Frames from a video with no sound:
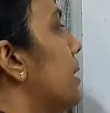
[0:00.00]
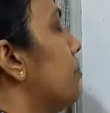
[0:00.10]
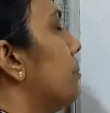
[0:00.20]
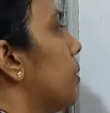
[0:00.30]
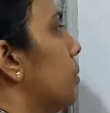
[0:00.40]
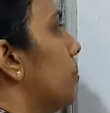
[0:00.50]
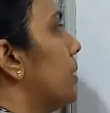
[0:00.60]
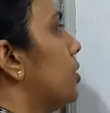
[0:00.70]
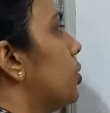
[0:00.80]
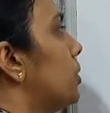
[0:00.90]

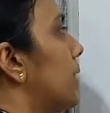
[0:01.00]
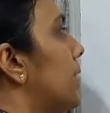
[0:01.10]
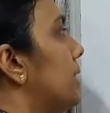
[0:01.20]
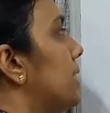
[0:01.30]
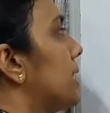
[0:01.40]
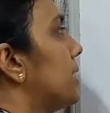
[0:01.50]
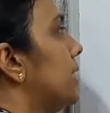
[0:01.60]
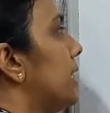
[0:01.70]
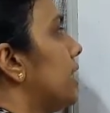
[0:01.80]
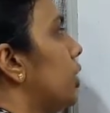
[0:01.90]
bomb. So
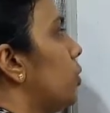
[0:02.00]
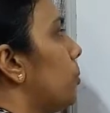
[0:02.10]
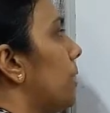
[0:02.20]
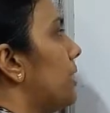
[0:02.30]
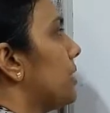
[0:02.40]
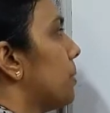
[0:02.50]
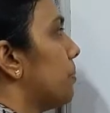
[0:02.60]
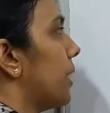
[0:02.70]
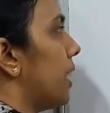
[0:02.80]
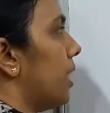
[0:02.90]
360 km
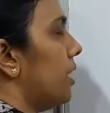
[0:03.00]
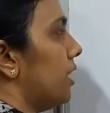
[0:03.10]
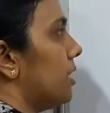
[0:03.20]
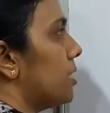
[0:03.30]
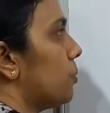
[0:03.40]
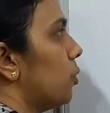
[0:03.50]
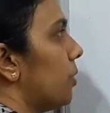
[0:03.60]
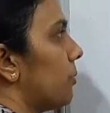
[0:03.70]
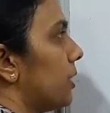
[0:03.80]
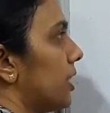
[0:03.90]
per hour it is
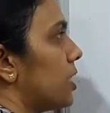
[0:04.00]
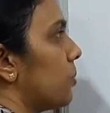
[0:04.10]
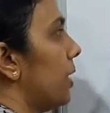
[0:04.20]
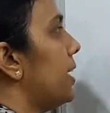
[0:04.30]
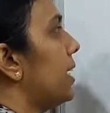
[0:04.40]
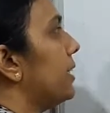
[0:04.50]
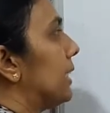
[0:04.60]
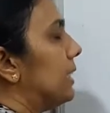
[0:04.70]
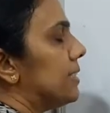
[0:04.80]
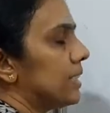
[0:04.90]
moving with the speed and
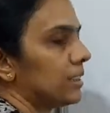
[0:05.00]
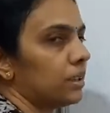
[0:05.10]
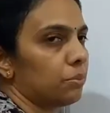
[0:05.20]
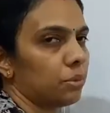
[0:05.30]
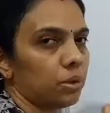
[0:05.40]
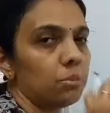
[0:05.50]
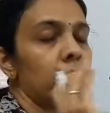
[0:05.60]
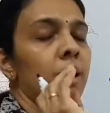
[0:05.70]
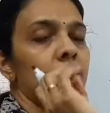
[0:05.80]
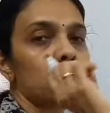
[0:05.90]
releasing the
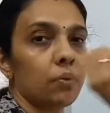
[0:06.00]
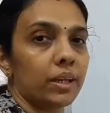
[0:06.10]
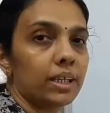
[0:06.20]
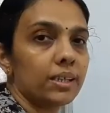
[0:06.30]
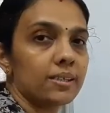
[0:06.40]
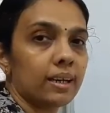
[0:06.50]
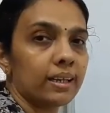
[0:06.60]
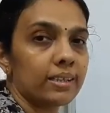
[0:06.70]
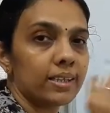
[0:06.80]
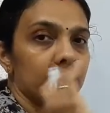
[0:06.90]
bomb. So when it is
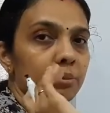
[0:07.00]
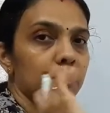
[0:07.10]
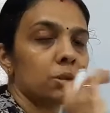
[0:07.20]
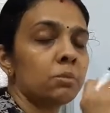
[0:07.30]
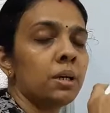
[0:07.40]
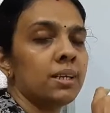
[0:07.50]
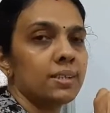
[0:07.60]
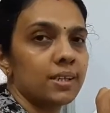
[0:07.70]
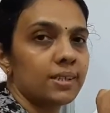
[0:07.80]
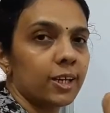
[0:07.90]
releasing the bomb,
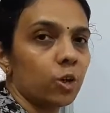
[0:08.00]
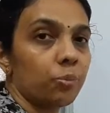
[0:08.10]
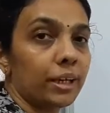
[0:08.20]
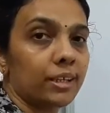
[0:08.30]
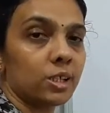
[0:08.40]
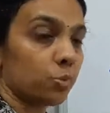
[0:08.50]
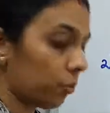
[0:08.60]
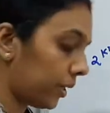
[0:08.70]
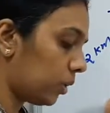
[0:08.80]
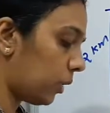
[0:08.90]
since aeroplane is
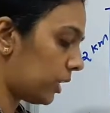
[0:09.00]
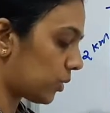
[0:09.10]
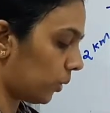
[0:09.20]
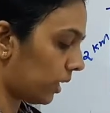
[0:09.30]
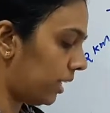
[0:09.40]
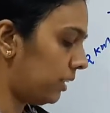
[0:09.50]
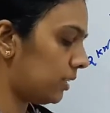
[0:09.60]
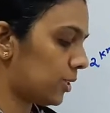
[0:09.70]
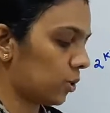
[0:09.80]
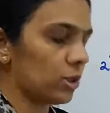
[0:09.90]
moving horizontally,
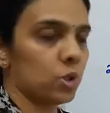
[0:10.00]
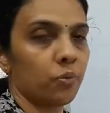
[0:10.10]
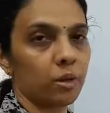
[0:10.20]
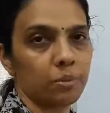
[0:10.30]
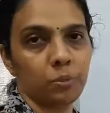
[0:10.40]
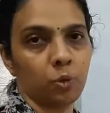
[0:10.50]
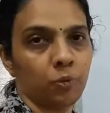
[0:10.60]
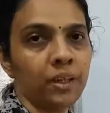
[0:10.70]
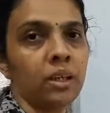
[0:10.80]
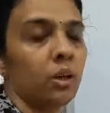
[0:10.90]
this also will be
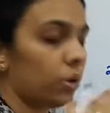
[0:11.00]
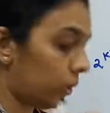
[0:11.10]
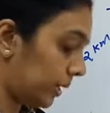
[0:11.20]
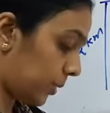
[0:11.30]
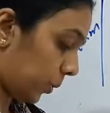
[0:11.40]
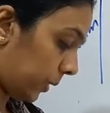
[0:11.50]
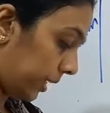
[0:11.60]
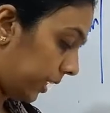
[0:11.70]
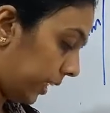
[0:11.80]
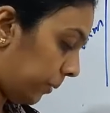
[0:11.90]
moving
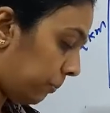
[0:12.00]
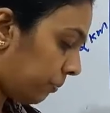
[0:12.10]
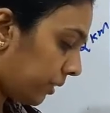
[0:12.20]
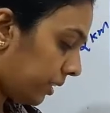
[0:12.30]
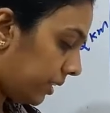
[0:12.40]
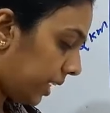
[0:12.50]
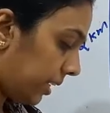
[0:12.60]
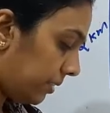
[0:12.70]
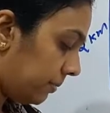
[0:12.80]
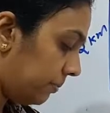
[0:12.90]
horizontally.
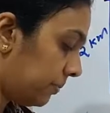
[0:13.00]
Then